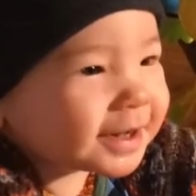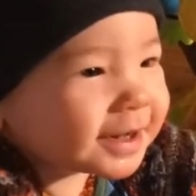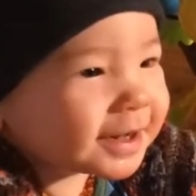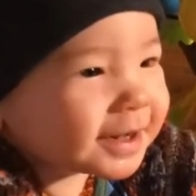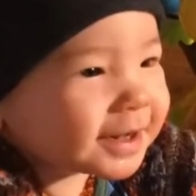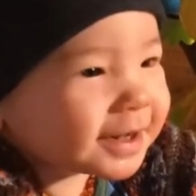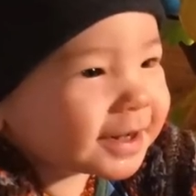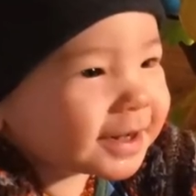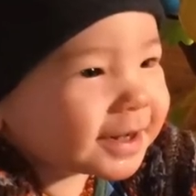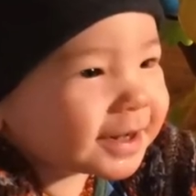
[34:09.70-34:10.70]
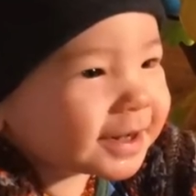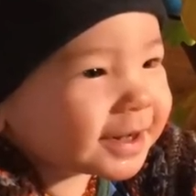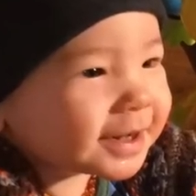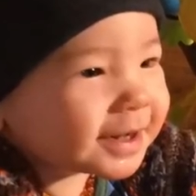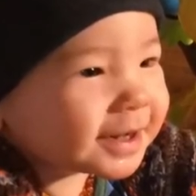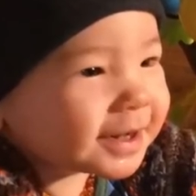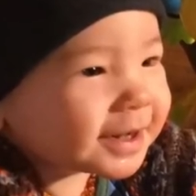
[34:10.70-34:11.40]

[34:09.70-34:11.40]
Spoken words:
that he can't scratch his